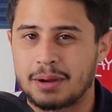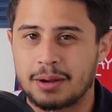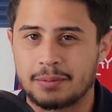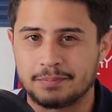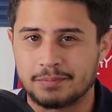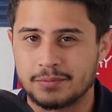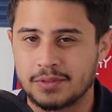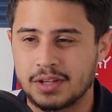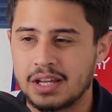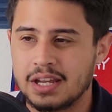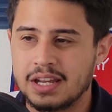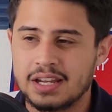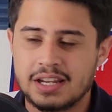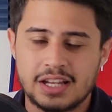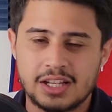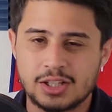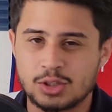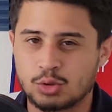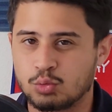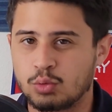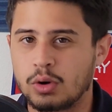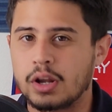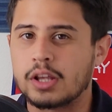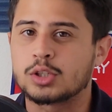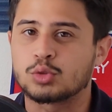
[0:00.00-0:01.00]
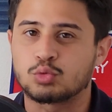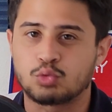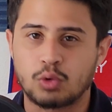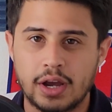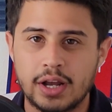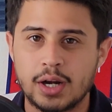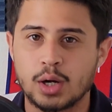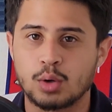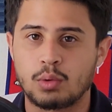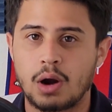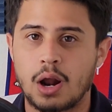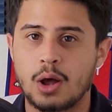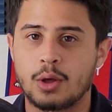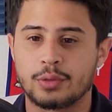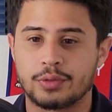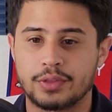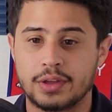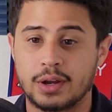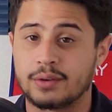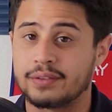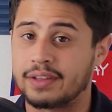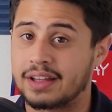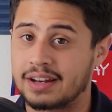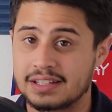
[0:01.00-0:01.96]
I'm it's it's right around there.